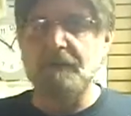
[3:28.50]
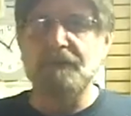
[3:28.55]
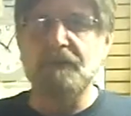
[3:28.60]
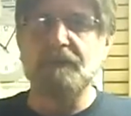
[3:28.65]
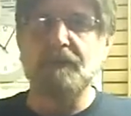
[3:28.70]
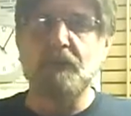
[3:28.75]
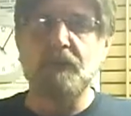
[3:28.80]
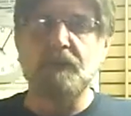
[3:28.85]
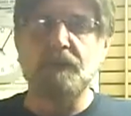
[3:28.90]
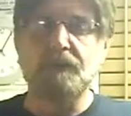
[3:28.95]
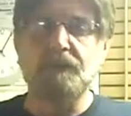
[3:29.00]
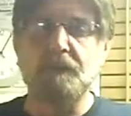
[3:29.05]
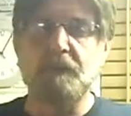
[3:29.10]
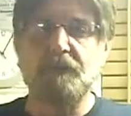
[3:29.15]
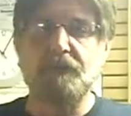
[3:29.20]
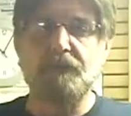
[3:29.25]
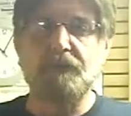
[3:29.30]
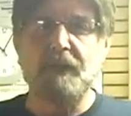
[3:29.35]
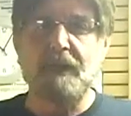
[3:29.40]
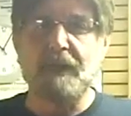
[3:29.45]
I've devoted so
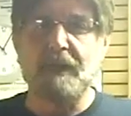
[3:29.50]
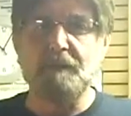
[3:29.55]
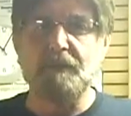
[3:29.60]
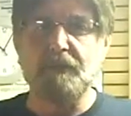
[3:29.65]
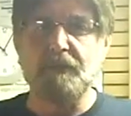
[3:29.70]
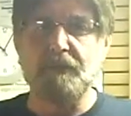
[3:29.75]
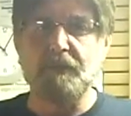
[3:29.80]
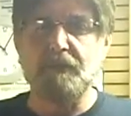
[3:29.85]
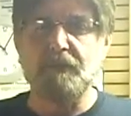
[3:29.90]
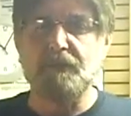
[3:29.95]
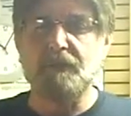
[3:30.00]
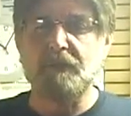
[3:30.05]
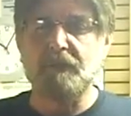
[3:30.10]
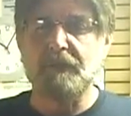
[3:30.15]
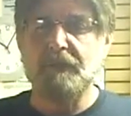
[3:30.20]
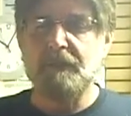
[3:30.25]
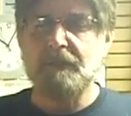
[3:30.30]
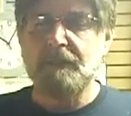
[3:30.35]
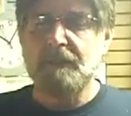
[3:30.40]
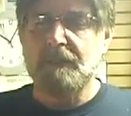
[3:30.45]
much time to this,
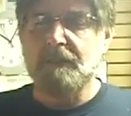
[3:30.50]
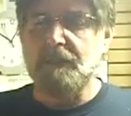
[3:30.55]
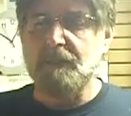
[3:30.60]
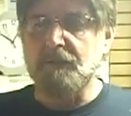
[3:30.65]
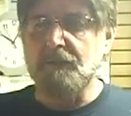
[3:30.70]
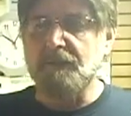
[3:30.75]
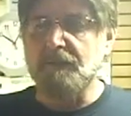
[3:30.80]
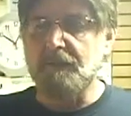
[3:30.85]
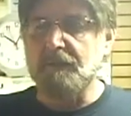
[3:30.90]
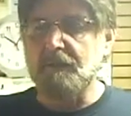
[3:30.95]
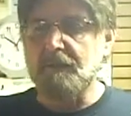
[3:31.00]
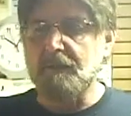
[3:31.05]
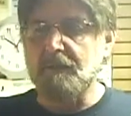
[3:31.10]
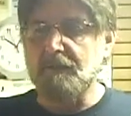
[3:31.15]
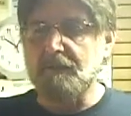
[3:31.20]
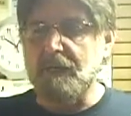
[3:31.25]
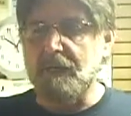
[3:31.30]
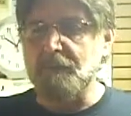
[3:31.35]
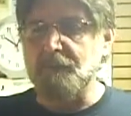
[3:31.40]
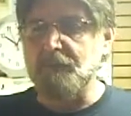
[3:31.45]
is
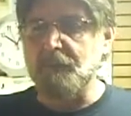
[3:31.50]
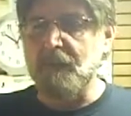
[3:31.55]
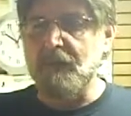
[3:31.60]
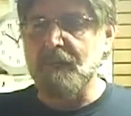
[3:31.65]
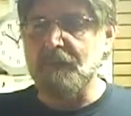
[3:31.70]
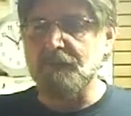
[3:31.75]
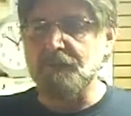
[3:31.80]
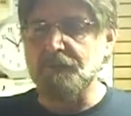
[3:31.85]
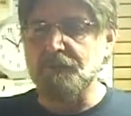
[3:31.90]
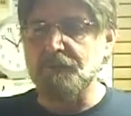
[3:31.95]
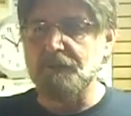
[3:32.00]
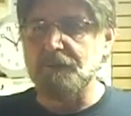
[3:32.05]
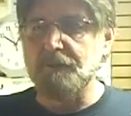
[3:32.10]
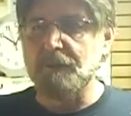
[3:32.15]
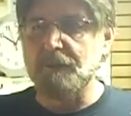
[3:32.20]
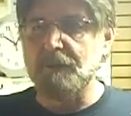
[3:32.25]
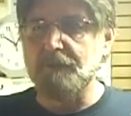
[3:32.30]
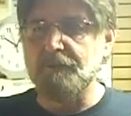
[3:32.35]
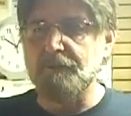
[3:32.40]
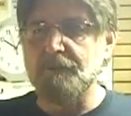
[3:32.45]
I'm trying
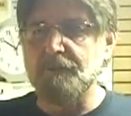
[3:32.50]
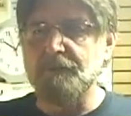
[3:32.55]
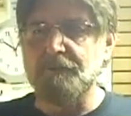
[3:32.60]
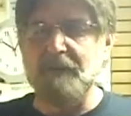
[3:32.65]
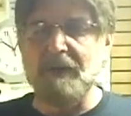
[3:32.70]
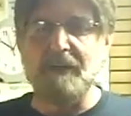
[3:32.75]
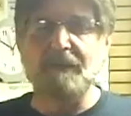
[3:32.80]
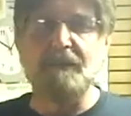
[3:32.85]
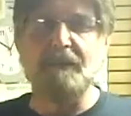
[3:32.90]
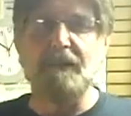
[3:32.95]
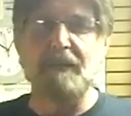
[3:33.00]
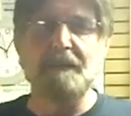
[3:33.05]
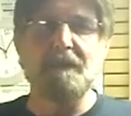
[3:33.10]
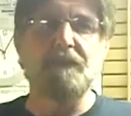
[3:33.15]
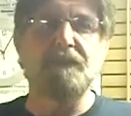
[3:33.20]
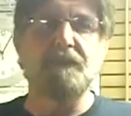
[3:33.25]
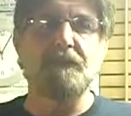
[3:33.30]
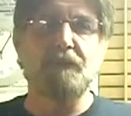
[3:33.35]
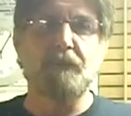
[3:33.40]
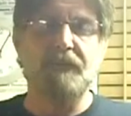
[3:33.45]
to find the
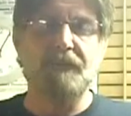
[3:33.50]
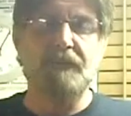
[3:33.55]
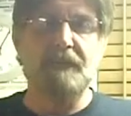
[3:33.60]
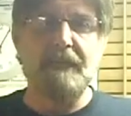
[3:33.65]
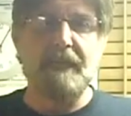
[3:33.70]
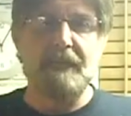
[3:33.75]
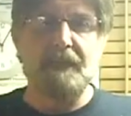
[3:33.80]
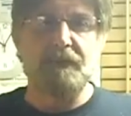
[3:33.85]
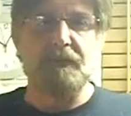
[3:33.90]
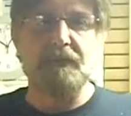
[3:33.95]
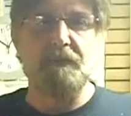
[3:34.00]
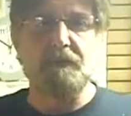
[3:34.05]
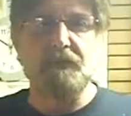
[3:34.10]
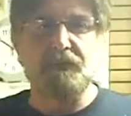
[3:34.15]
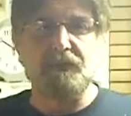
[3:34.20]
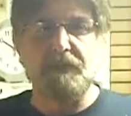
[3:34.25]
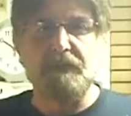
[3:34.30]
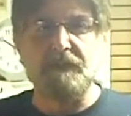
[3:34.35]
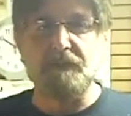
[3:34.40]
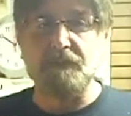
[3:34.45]
limits of what the Edison
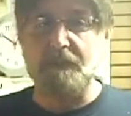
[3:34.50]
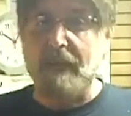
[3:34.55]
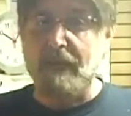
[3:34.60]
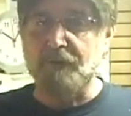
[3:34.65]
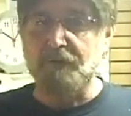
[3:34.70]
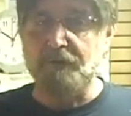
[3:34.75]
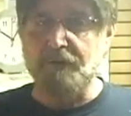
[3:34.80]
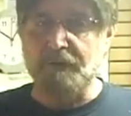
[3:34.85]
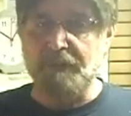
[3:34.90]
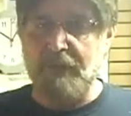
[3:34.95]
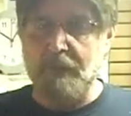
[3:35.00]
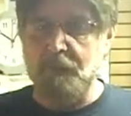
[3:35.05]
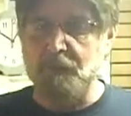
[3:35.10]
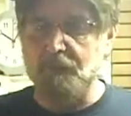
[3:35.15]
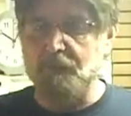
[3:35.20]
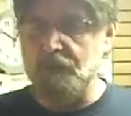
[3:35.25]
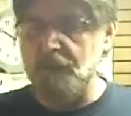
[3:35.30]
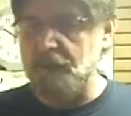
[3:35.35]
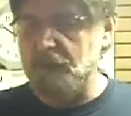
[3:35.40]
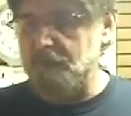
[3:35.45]
machine is actually
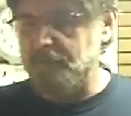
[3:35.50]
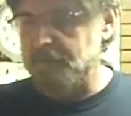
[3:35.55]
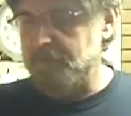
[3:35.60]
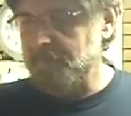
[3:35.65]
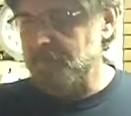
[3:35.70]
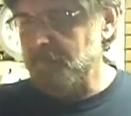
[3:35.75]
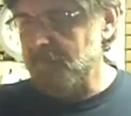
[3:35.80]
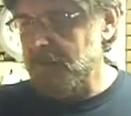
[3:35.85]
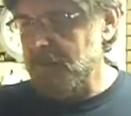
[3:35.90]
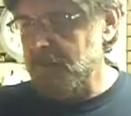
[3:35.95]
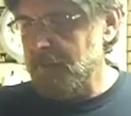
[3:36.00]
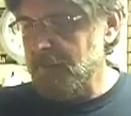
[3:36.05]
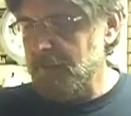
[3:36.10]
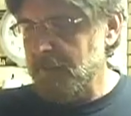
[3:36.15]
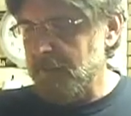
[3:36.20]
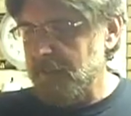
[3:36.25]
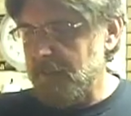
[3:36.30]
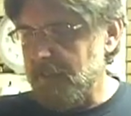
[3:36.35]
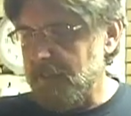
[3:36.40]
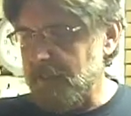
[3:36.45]
capable of.